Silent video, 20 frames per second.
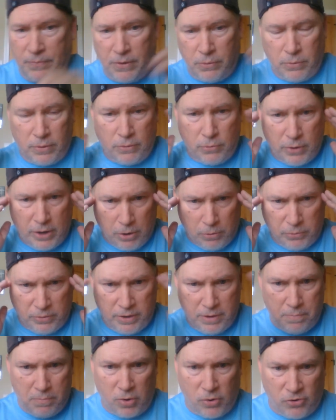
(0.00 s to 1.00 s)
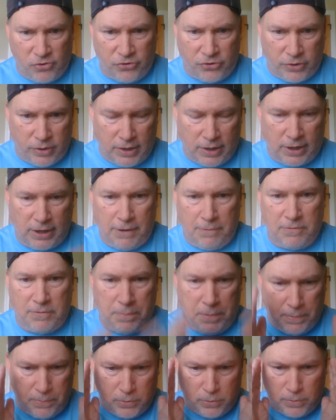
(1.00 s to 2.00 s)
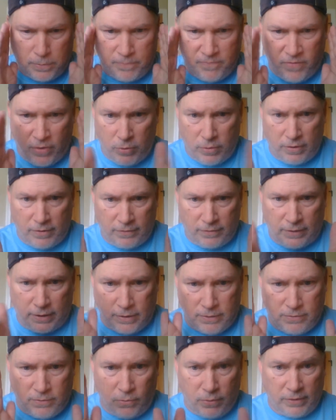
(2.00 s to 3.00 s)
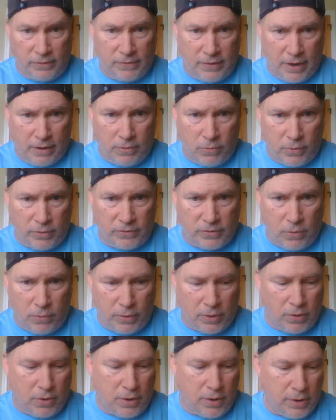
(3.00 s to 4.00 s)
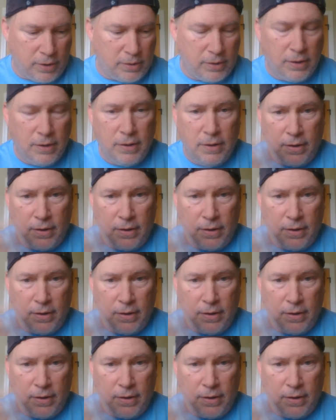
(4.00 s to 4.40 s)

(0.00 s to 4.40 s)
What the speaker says: It will help with immersion. It keeps people focused into what's going on.